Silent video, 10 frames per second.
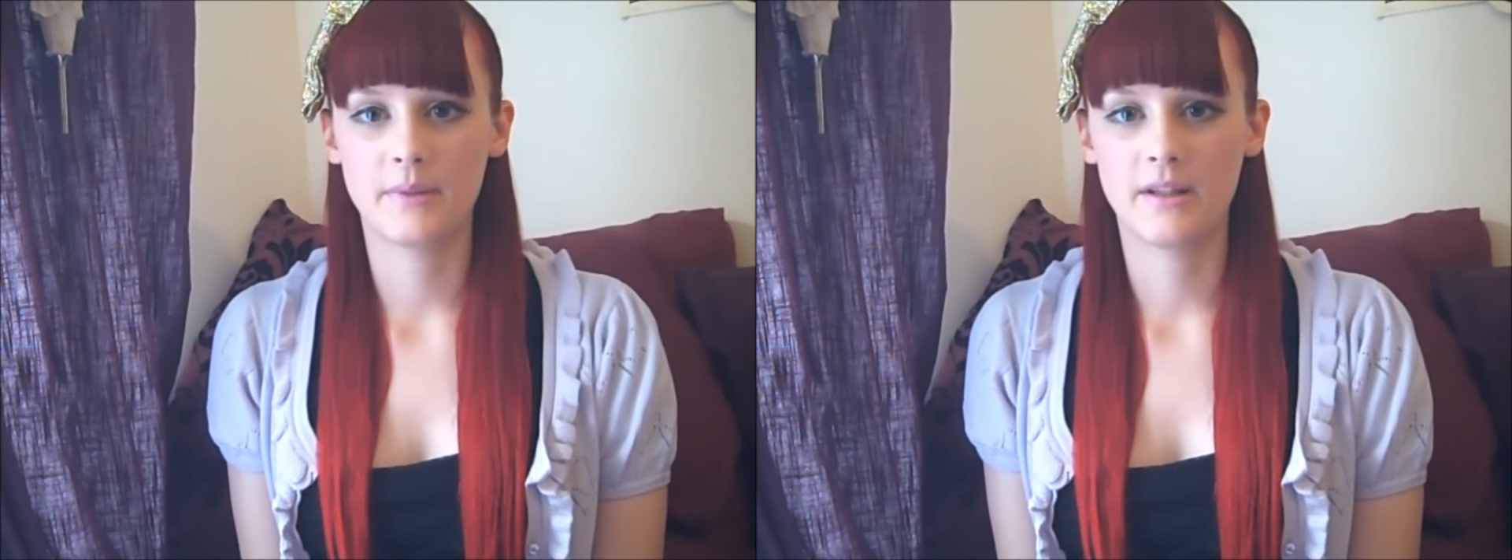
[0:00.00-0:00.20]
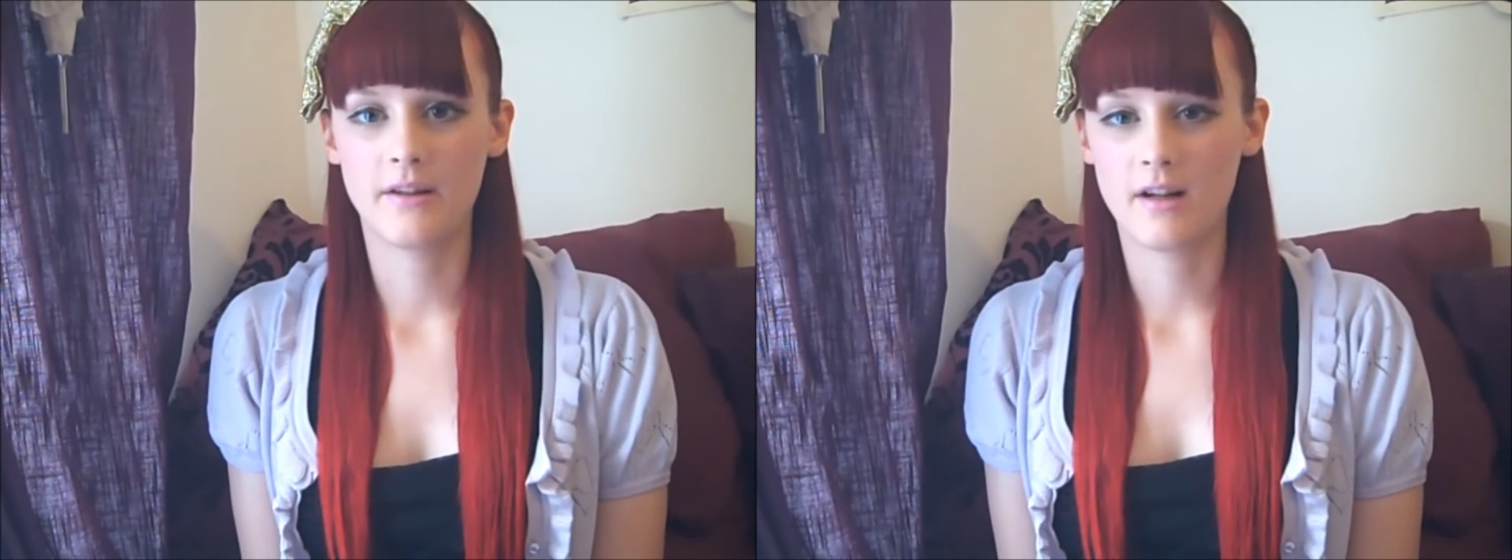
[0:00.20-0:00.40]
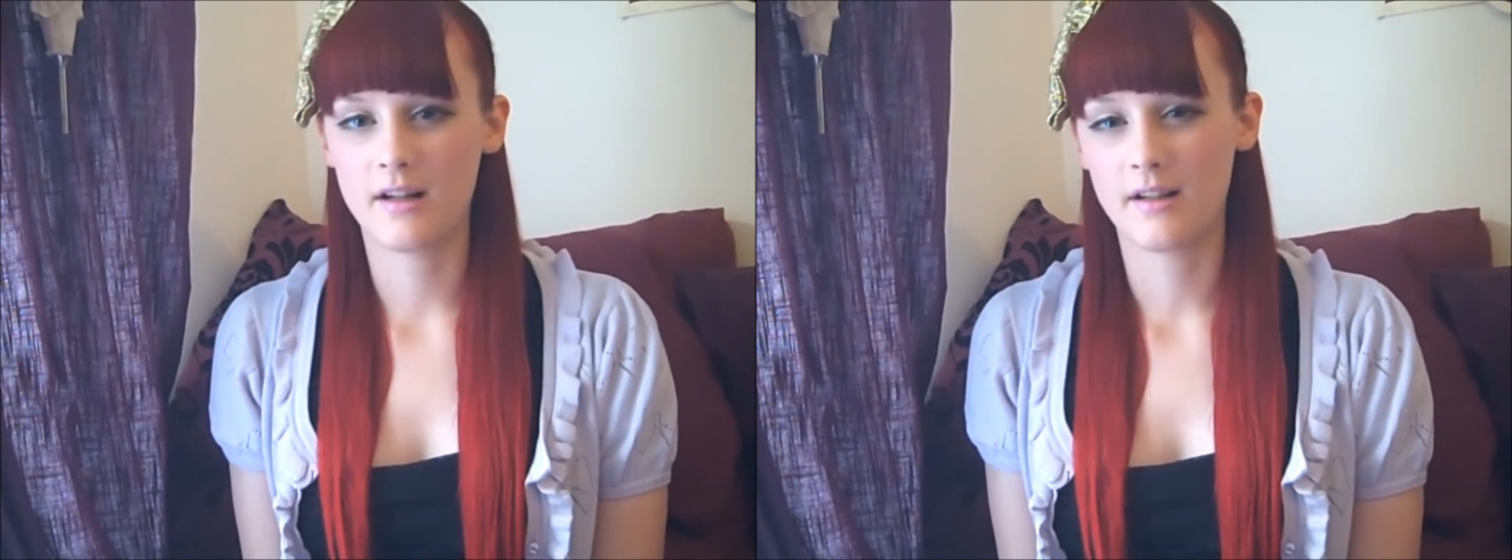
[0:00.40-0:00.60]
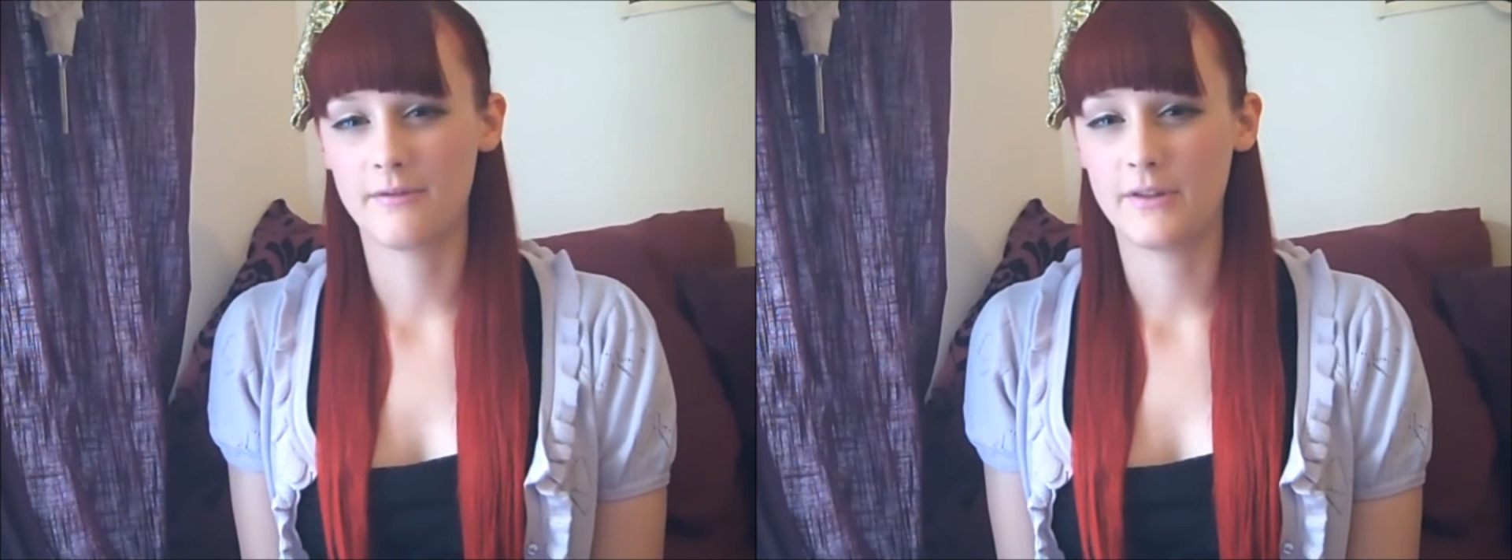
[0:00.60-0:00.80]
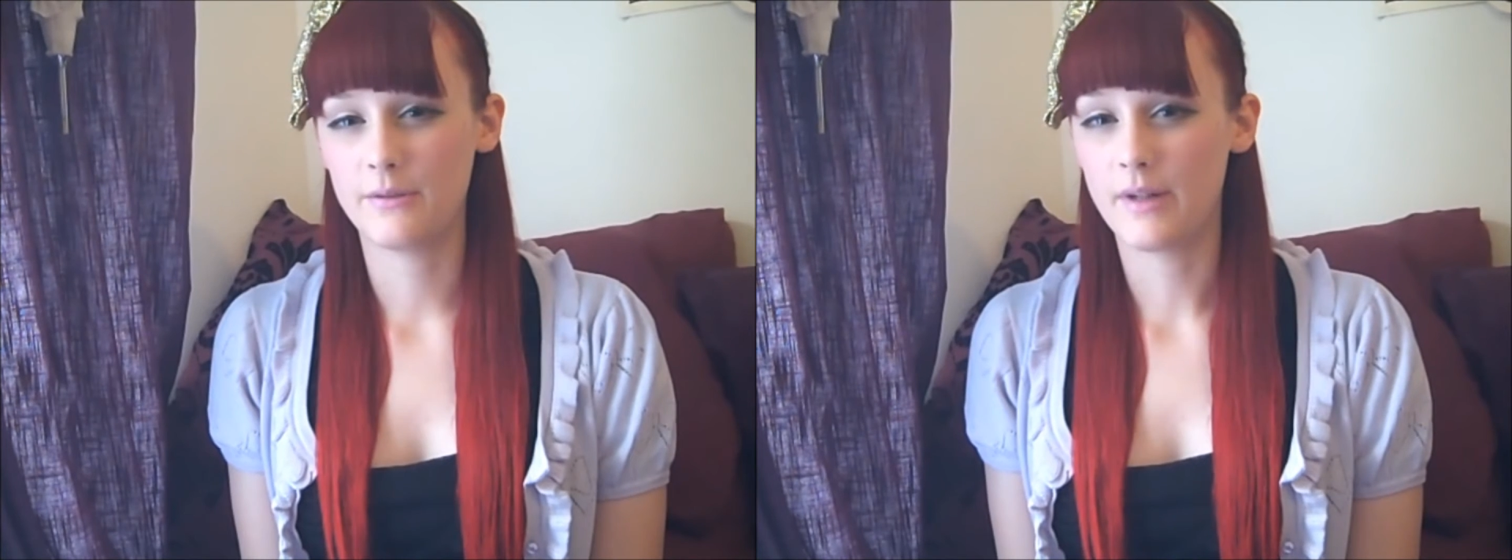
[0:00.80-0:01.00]
but there are
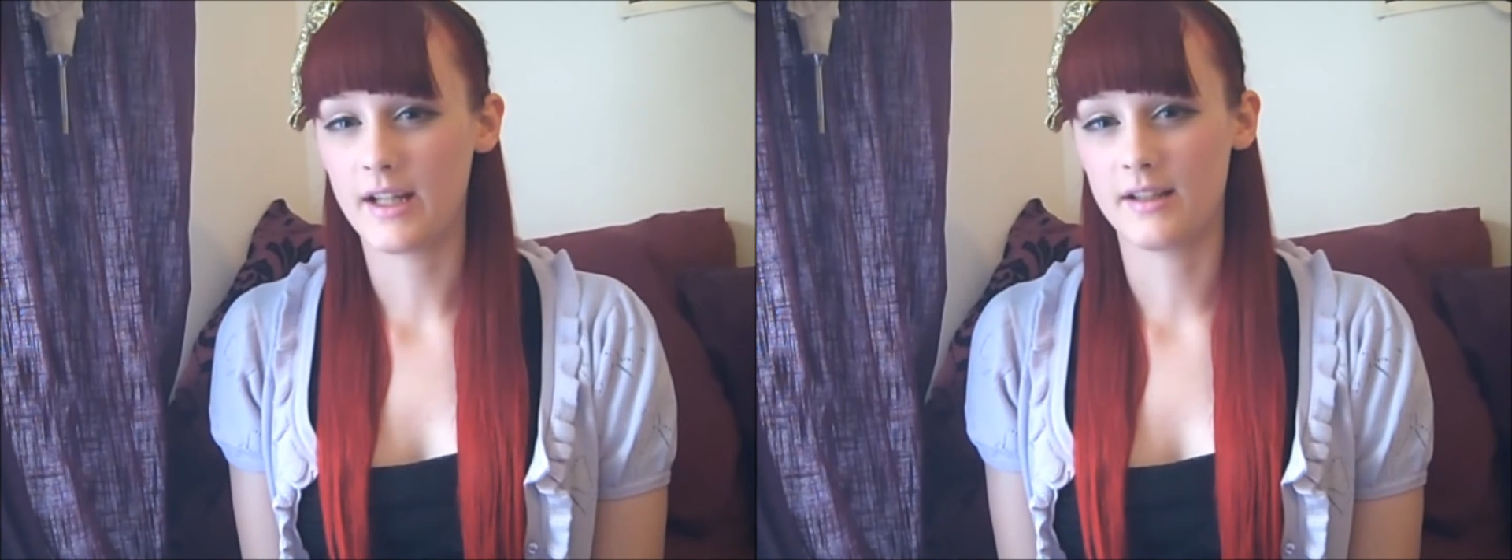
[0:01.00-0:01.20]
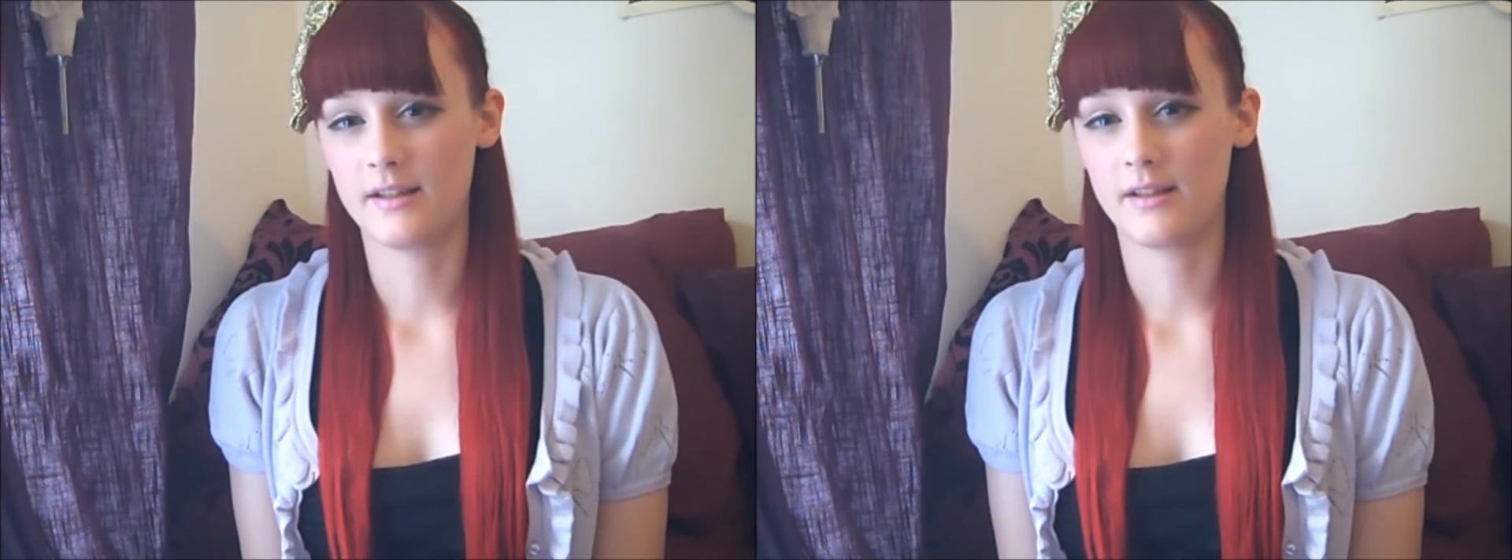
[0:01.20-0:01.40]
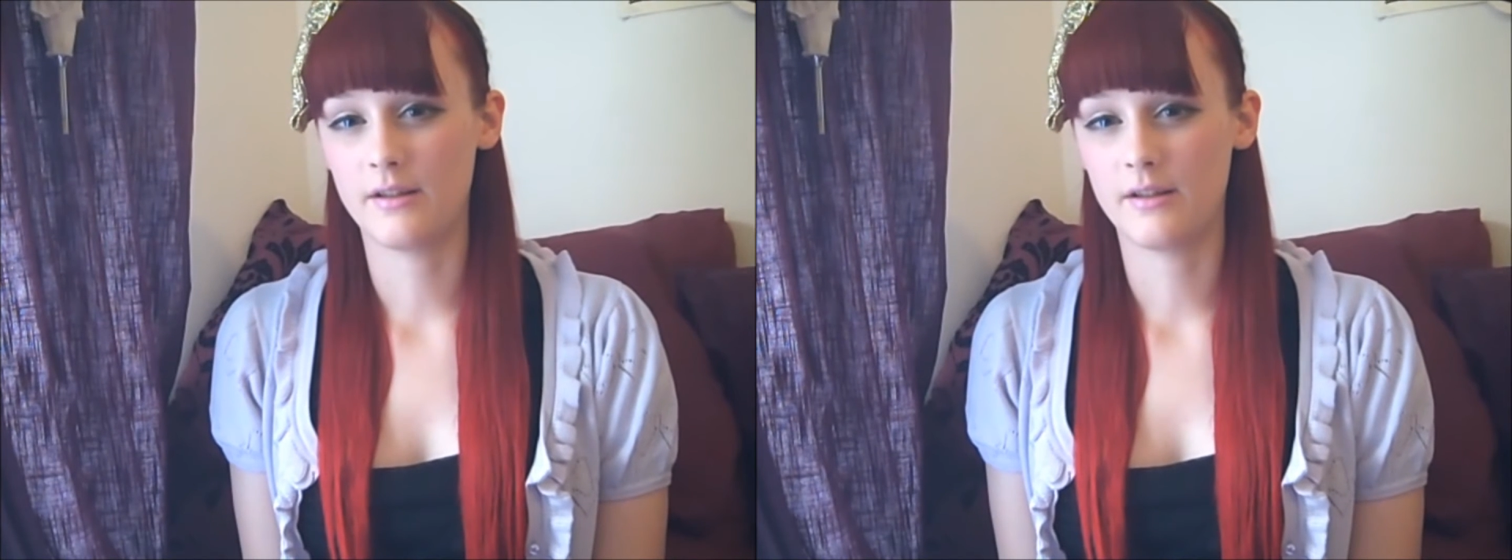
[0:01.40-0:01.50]
a few ways